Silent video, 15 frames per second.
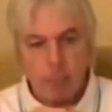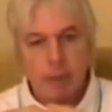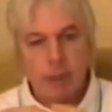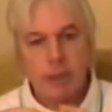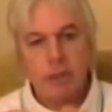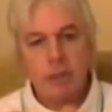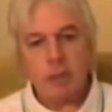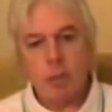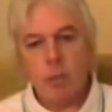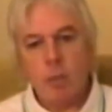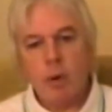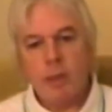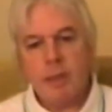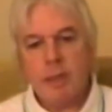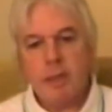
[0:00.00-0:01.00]
Because
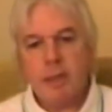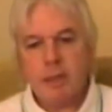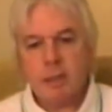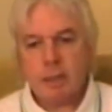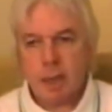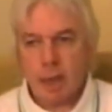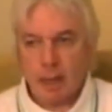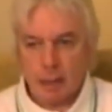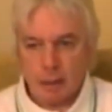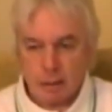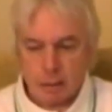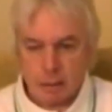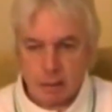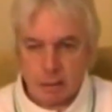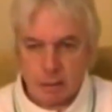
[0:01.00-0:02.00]
within the
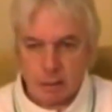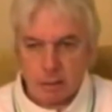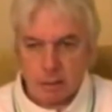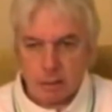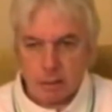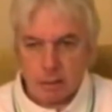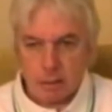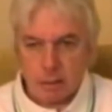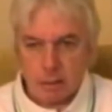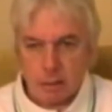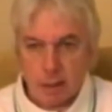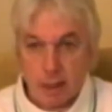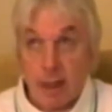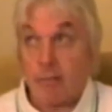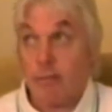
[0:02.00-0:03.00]
silence,
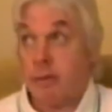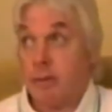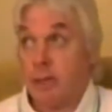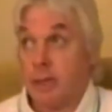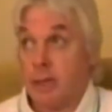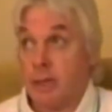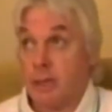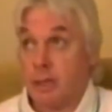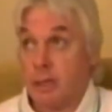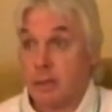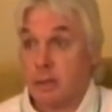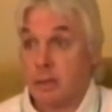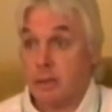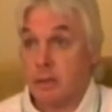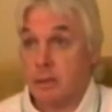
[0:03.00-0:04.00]
everything
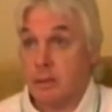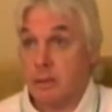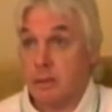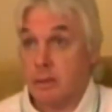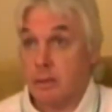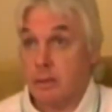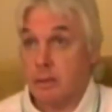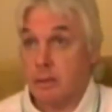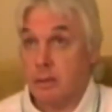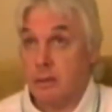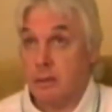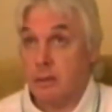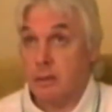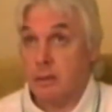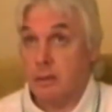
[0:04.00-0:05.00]
exists.
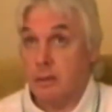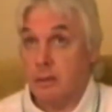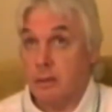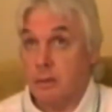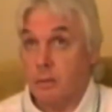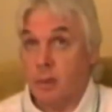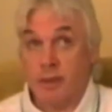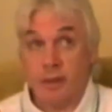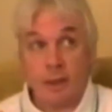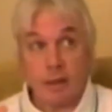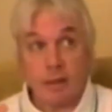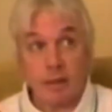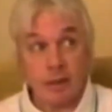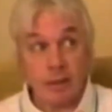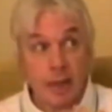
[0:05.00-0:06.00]
We think
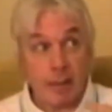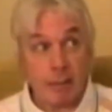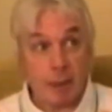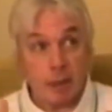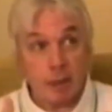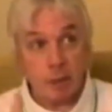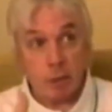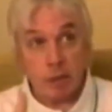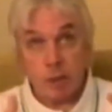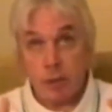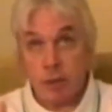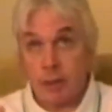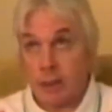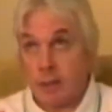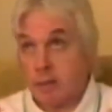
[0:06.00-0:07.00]
that things are happening because we're
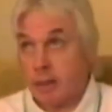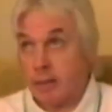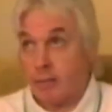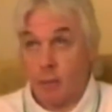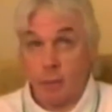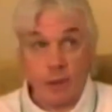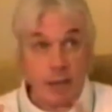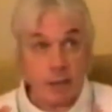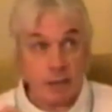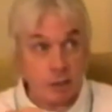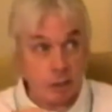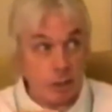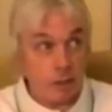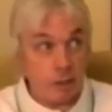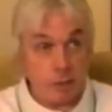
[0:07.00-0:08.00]
talking, and therefore, yes,
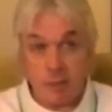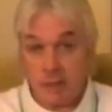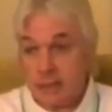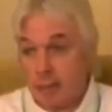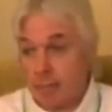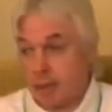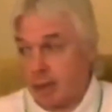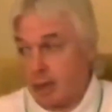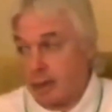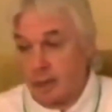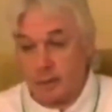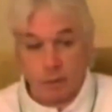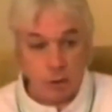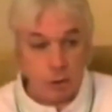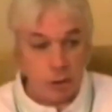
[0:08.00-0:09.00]
something's happening, I
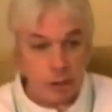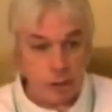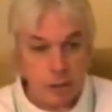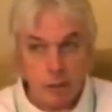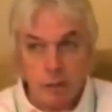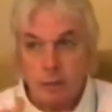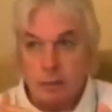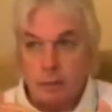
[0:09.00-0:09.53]
can hear a noise.